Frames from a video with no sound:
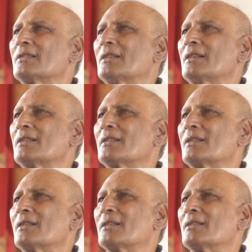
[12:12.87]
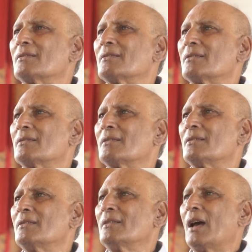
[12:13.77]
karana,
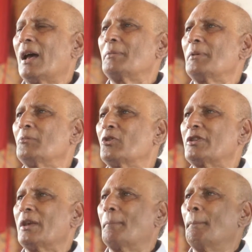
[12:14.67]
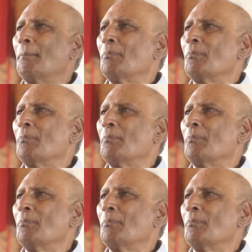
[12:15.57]
abhimukhyam,